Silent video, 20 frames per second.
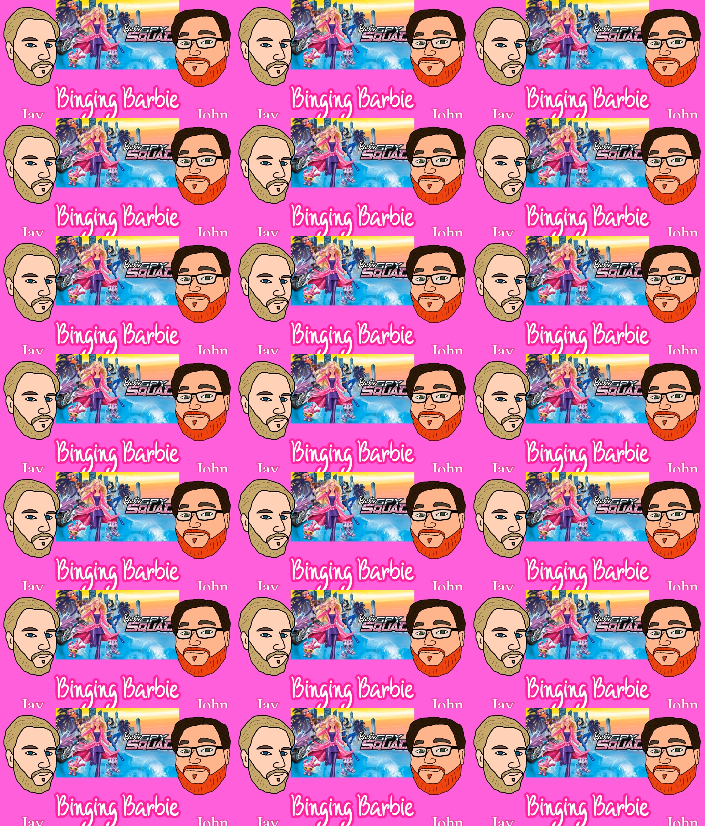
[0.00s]

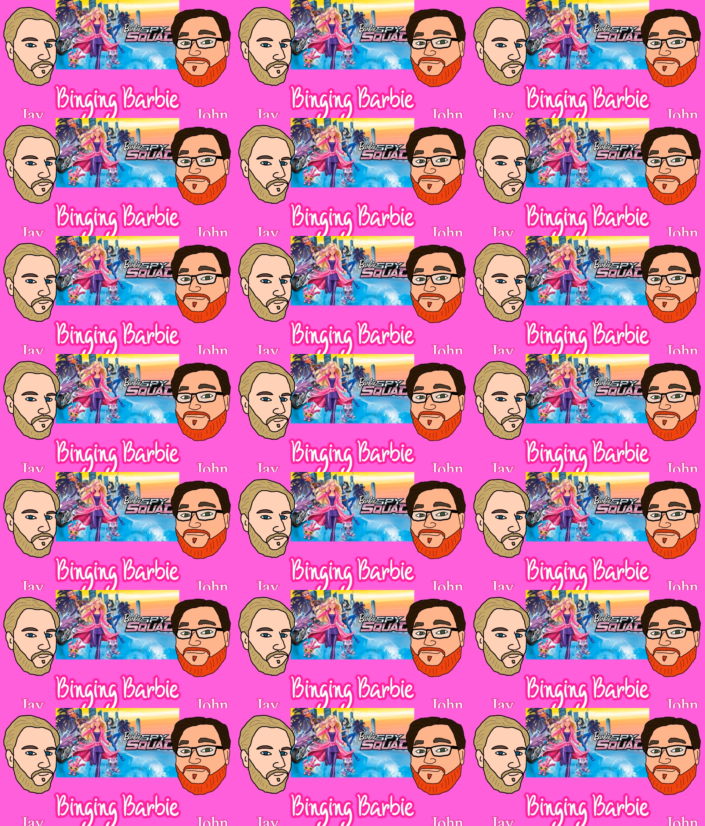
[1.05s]

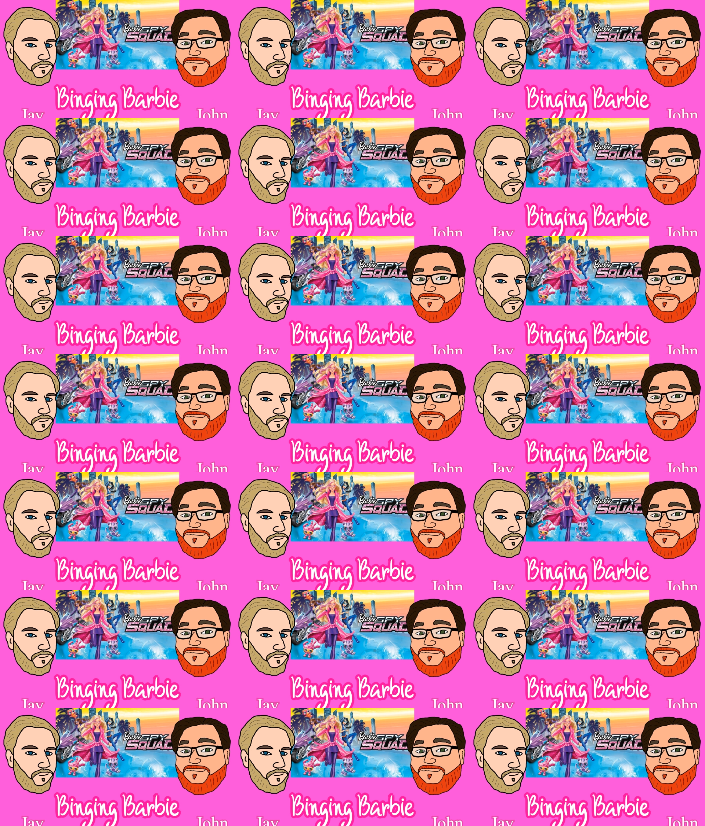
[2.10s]
Nothing is said.